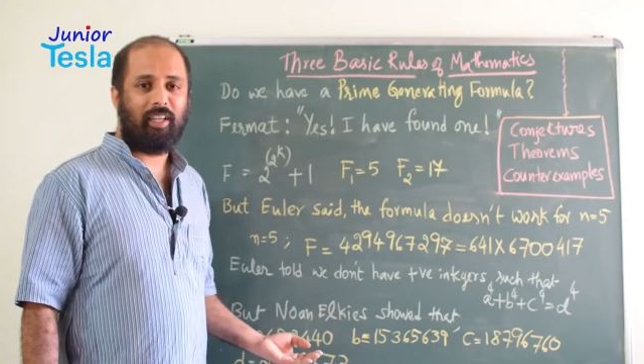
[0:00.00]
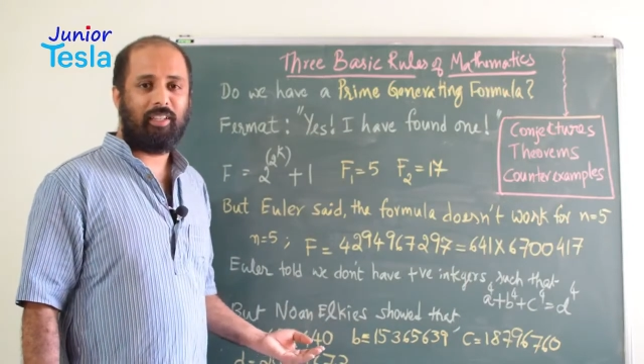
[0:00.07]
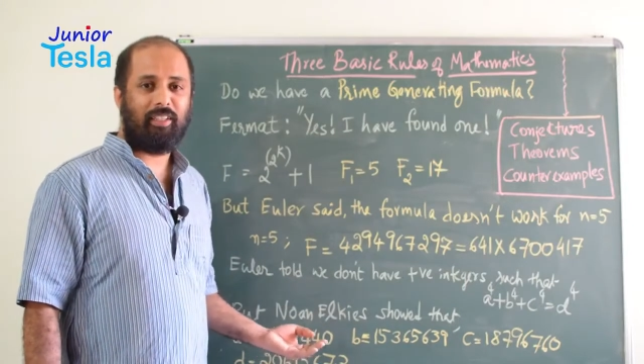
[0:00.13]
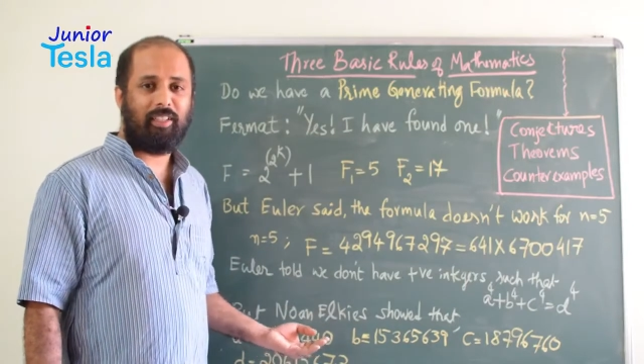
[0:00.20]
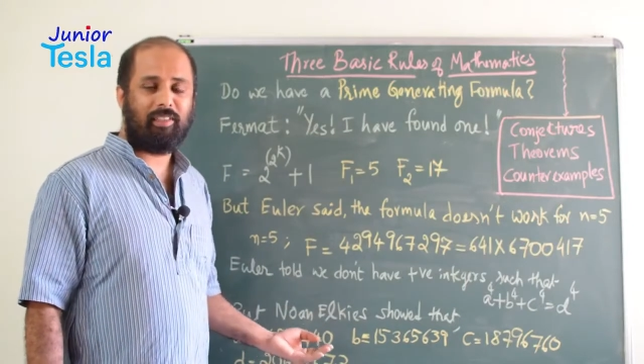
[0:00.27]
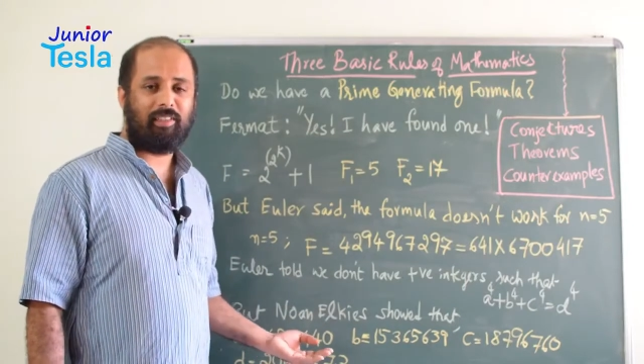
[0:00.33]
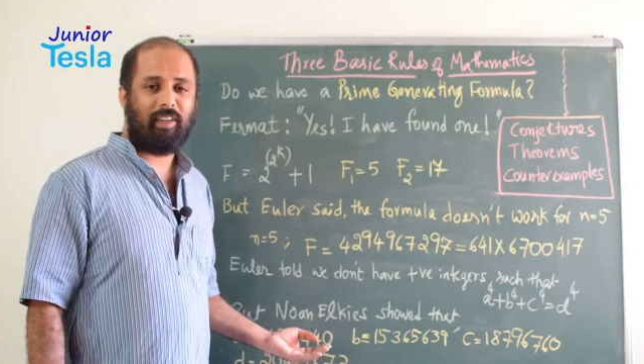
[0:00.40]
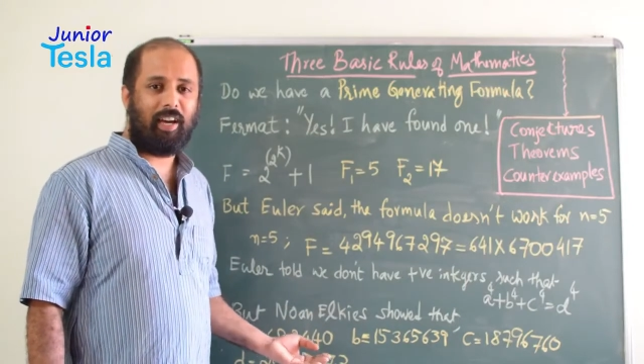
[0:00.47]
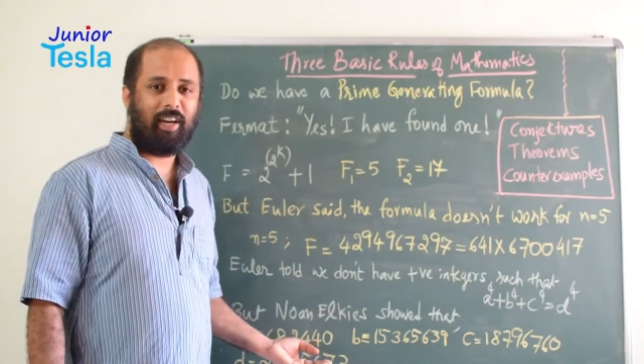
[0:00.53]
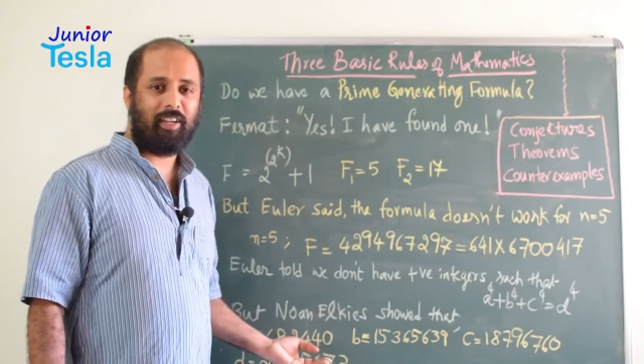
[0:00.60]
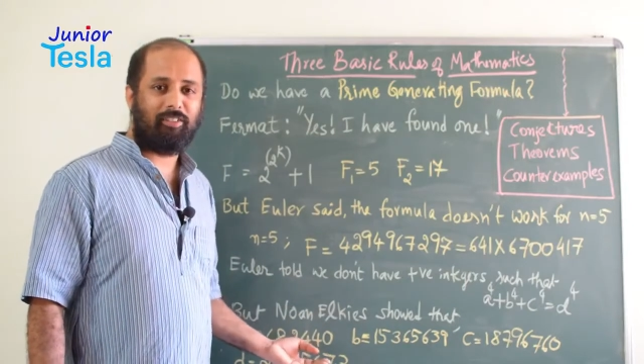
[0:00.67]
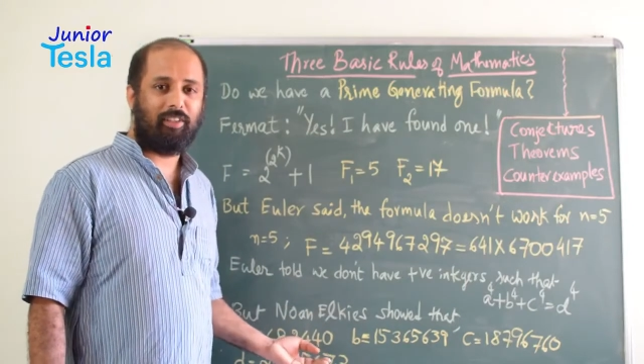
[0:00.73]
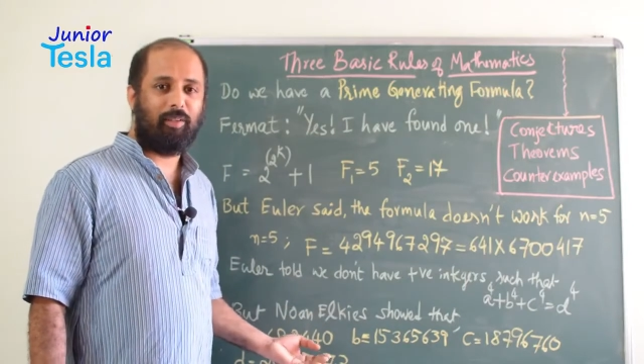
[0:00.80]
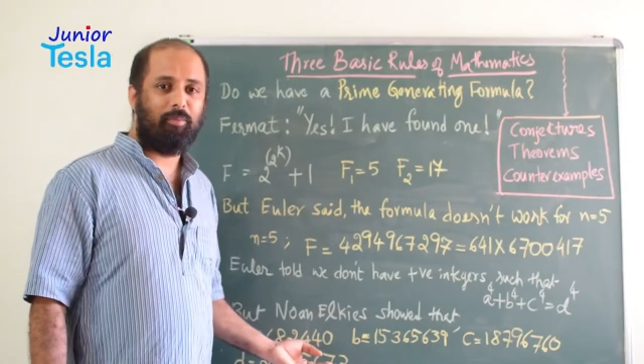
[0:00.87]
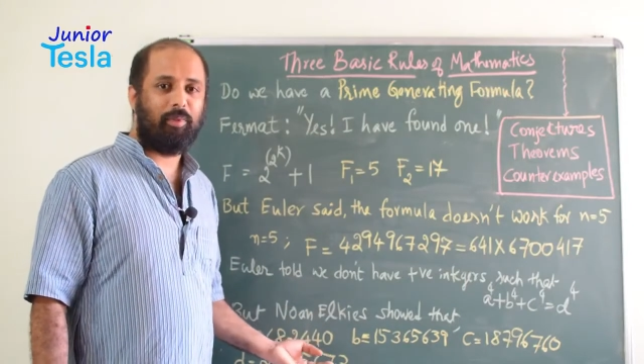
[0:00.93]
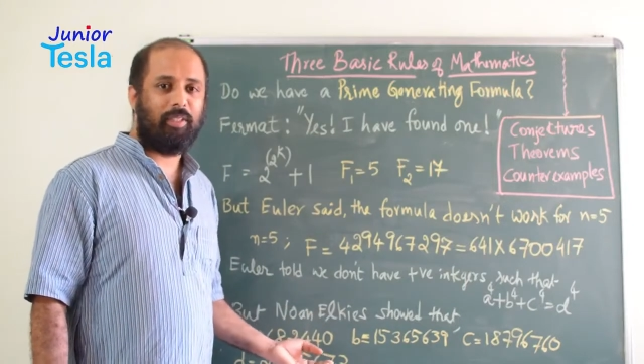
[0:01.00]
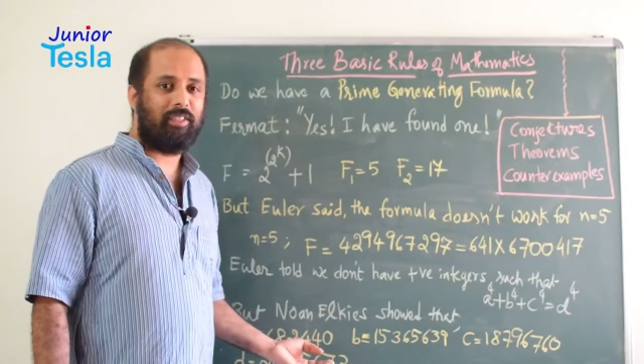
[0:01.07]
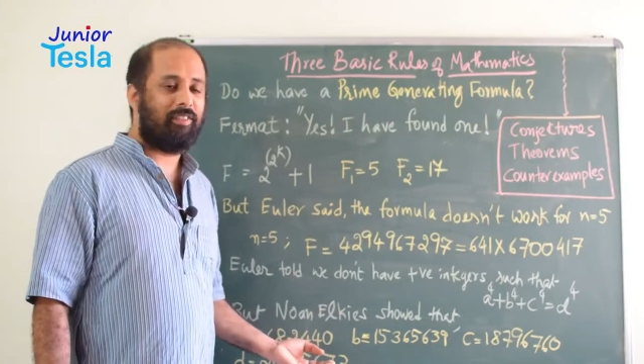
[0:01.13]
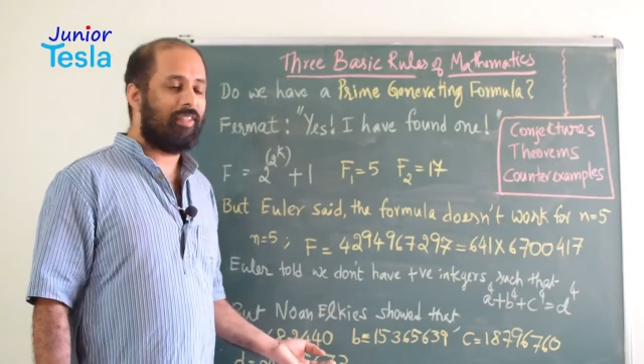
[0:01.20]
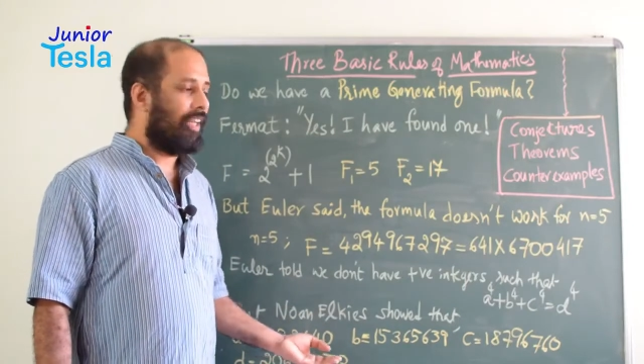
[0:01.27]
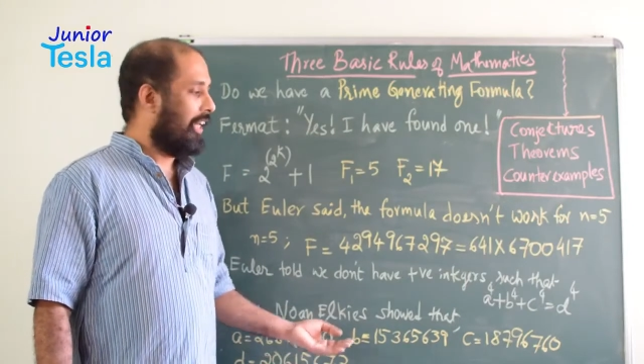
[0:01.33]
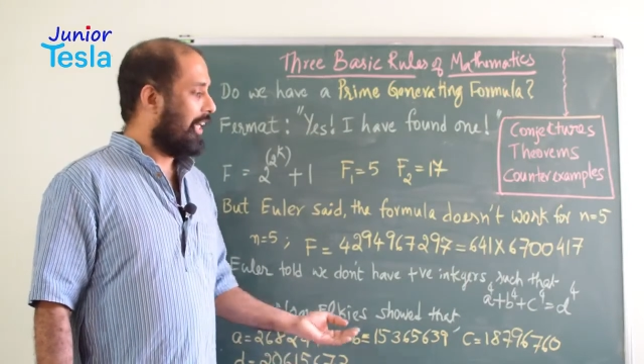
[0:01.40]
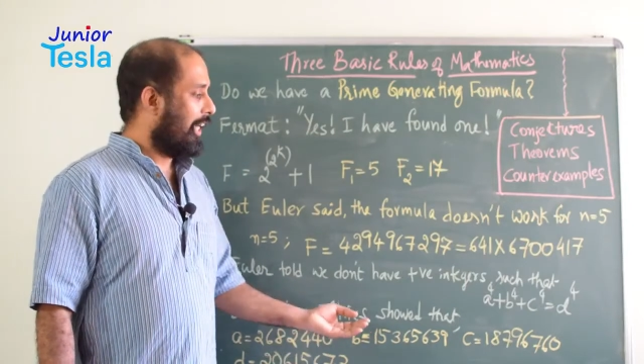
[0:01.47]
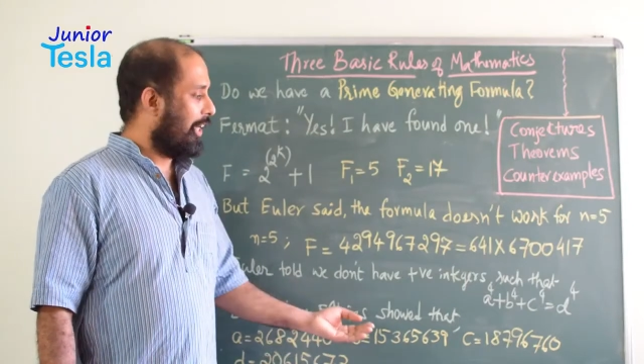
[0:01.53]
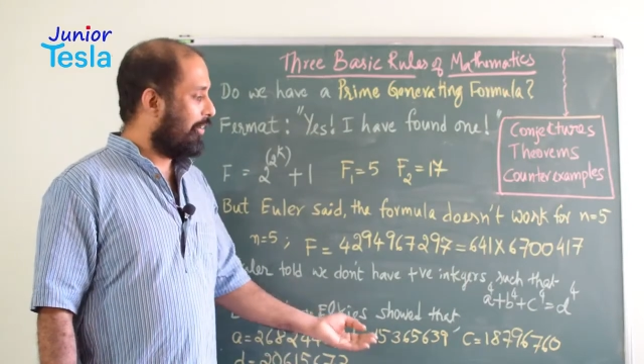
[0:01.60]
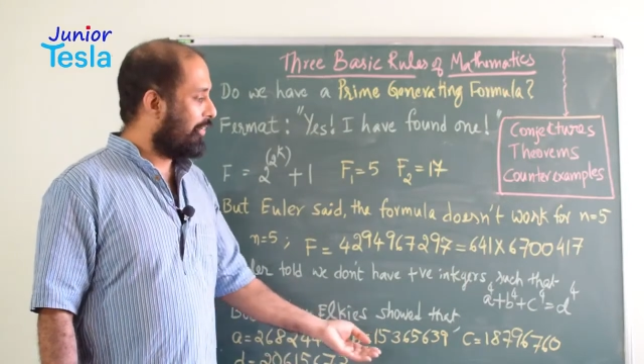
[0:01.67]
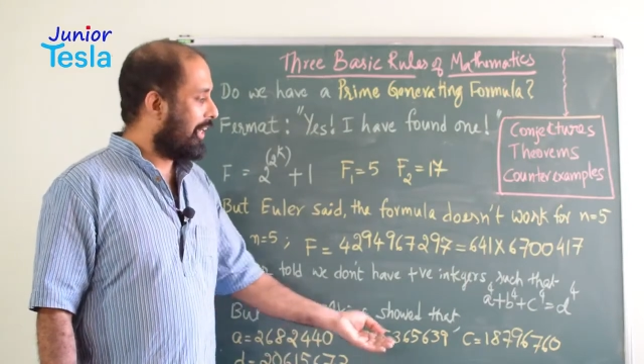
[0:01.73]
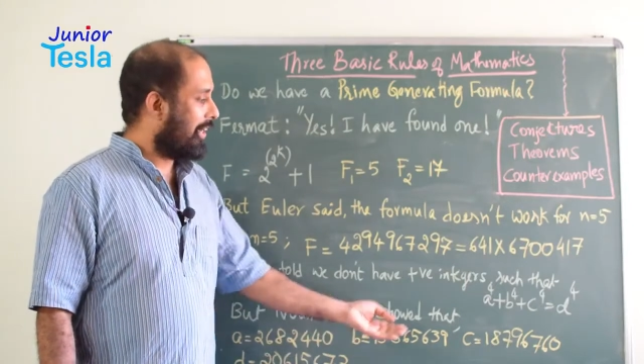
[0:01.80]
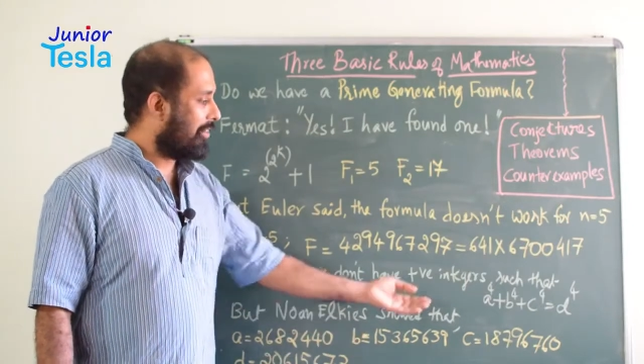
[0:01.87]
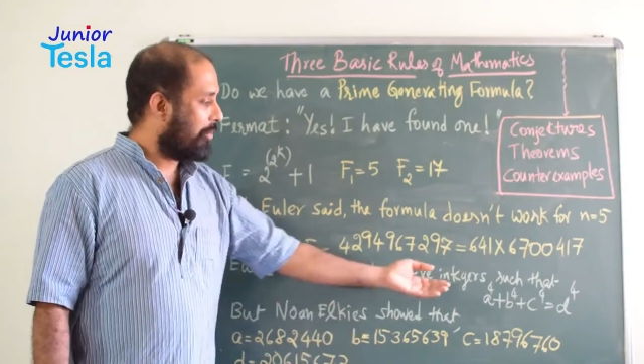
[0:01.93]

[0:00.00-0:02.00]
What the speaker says: these large numbers, if they are